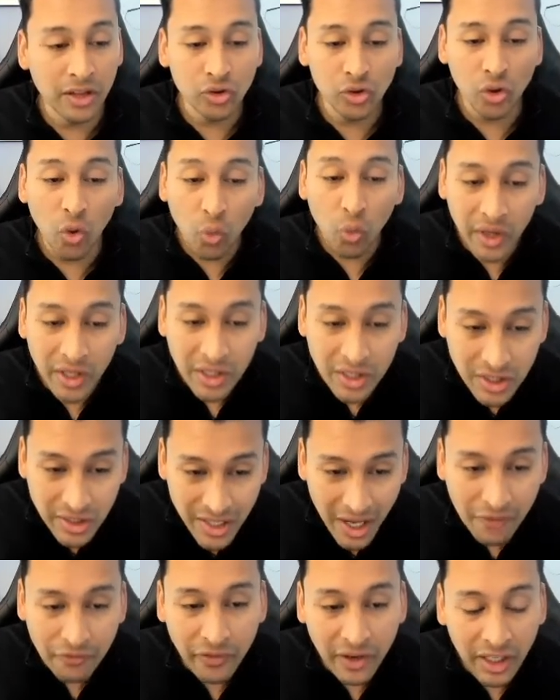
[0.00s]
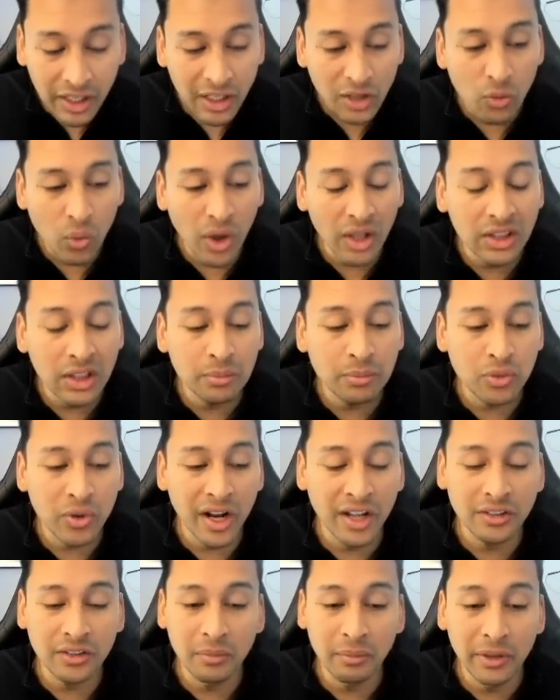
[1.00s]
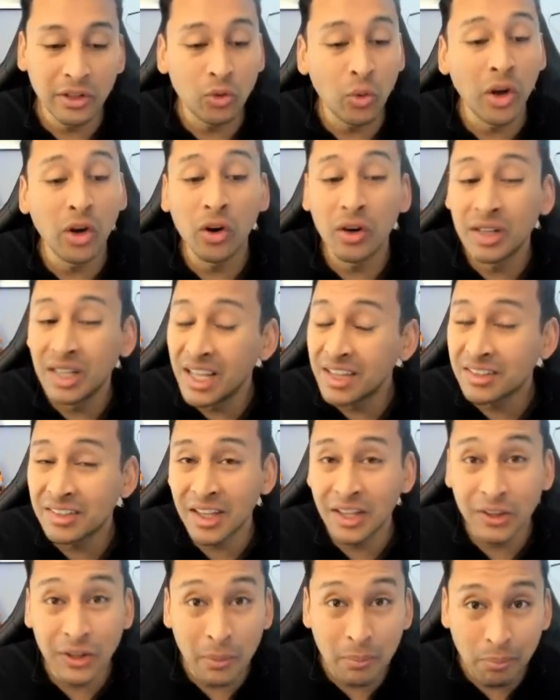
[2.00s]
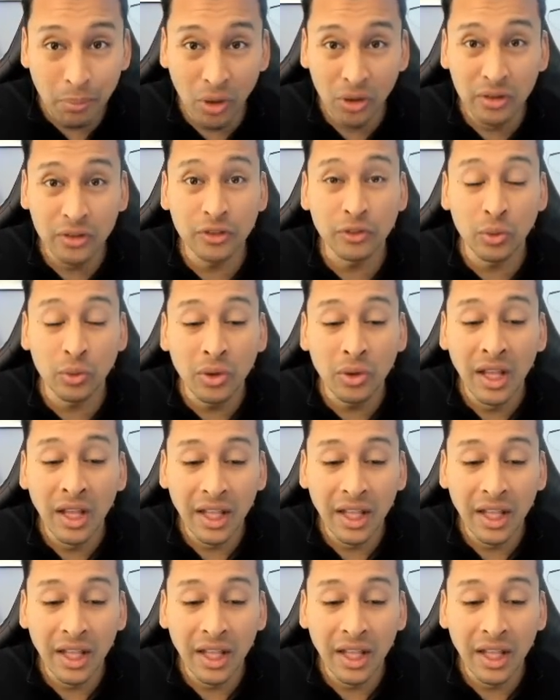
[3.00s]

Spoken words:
So we definitely want the price of Bitcoin, or let's say the bulls, to